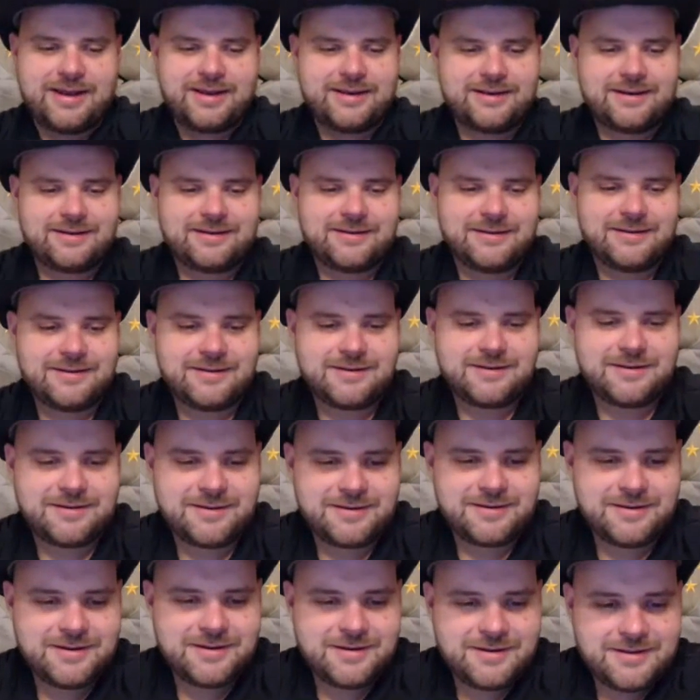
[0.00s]
Right,
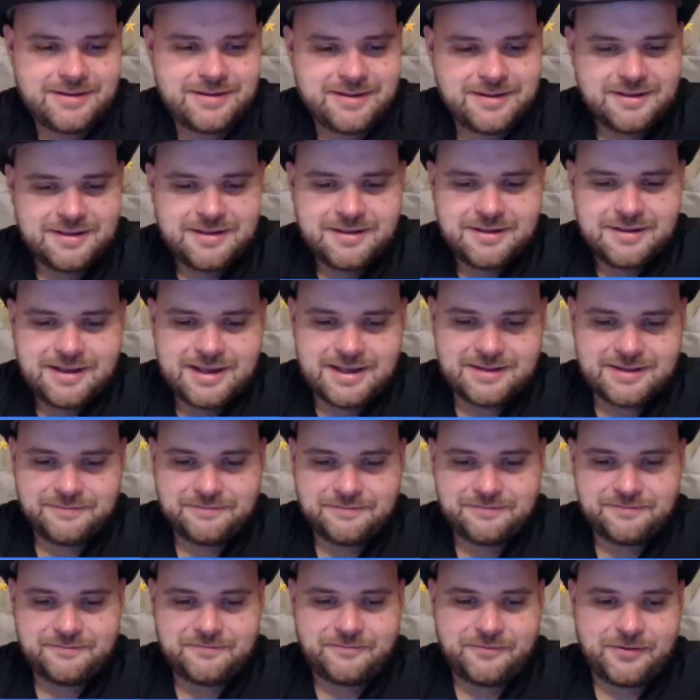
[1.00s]
hey,
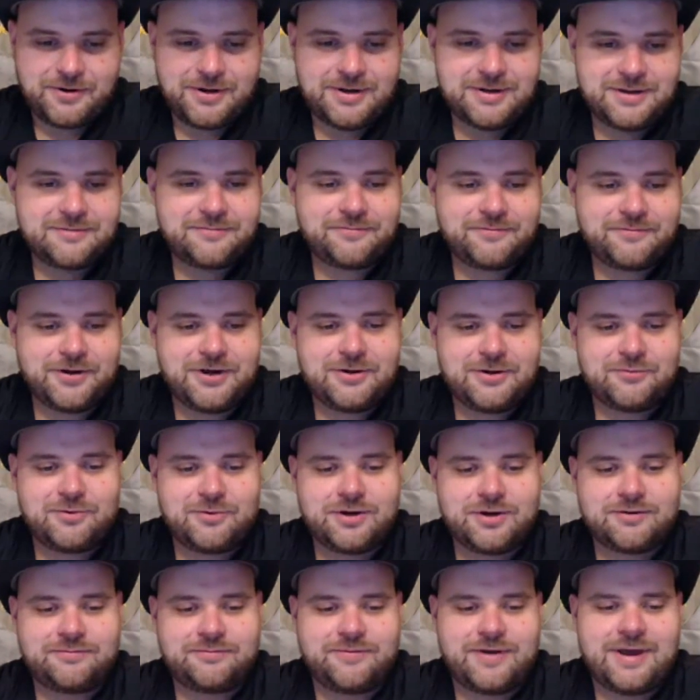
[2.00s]
funny Rick
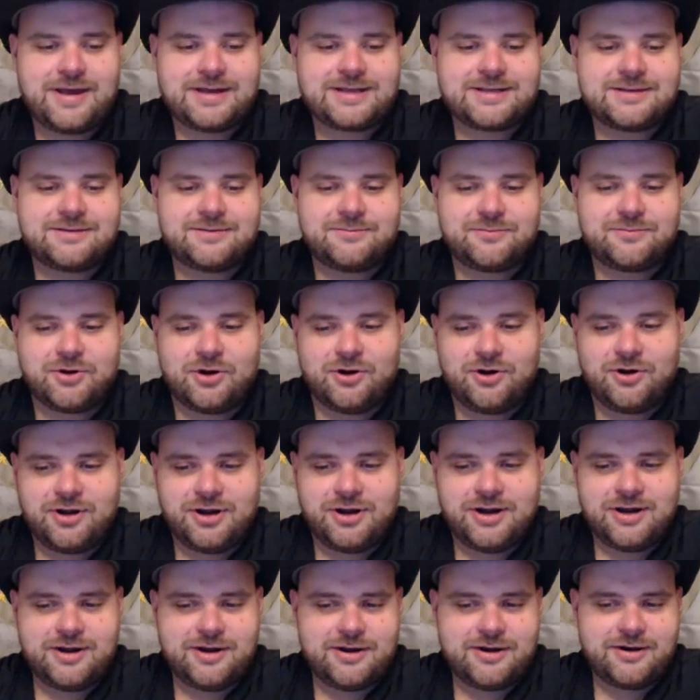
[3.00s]
fact regarding
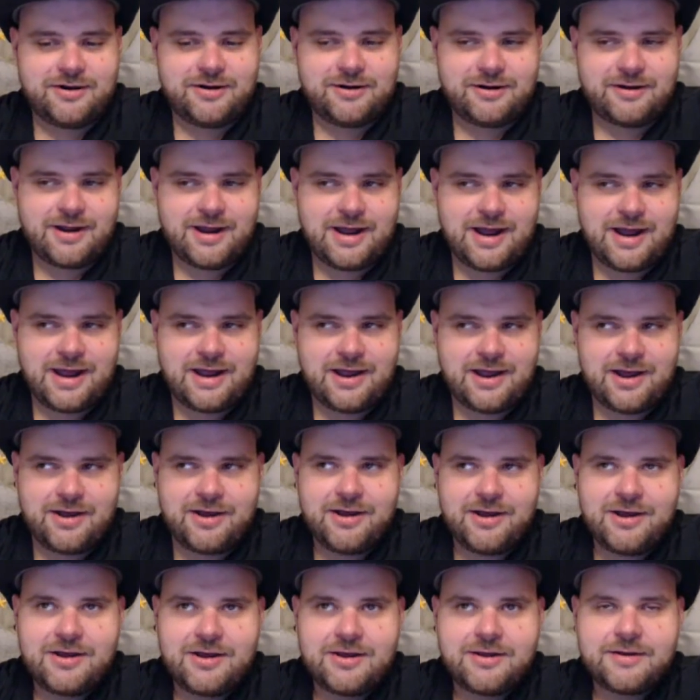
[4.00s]
hair.
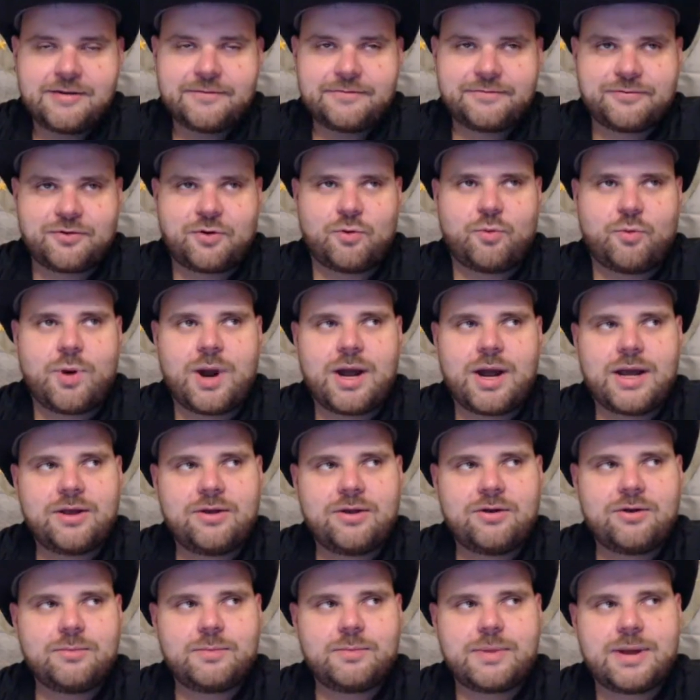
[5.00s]
For a
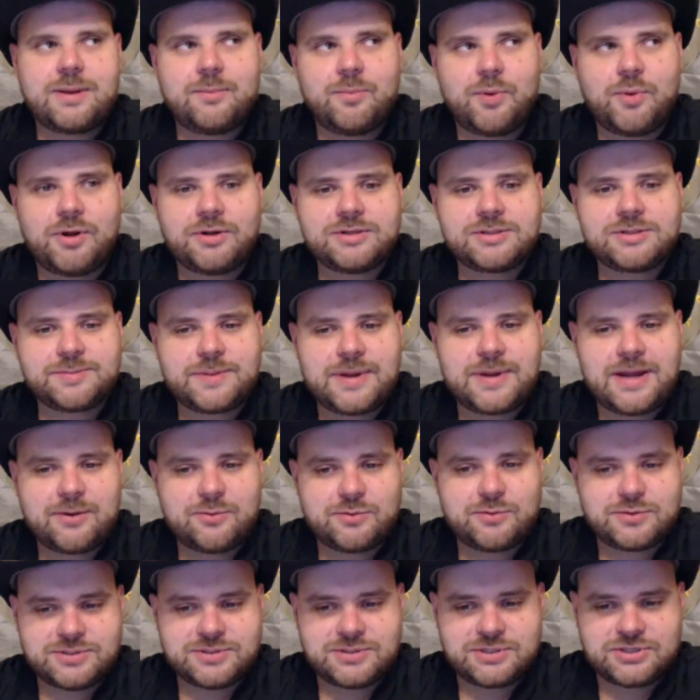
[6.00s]
while, my bald spot
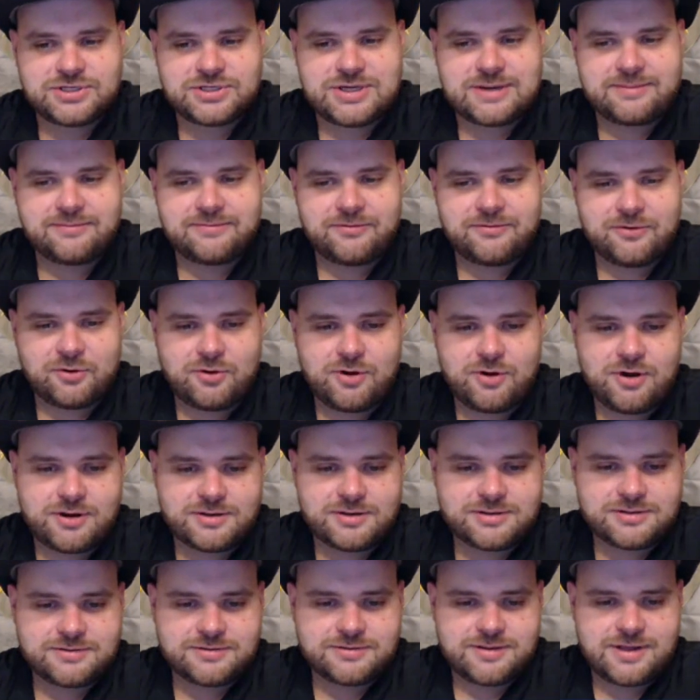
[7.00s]
was in the shape of a
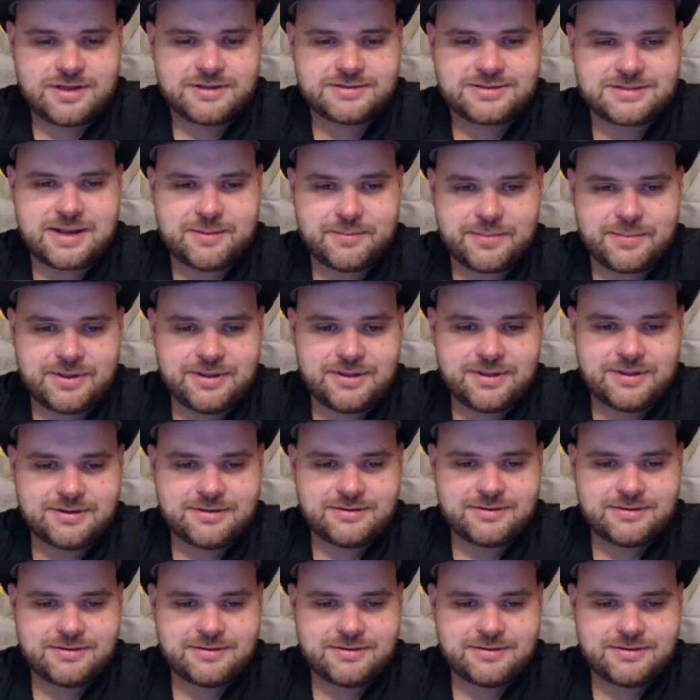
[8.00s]
cross on the top of my head.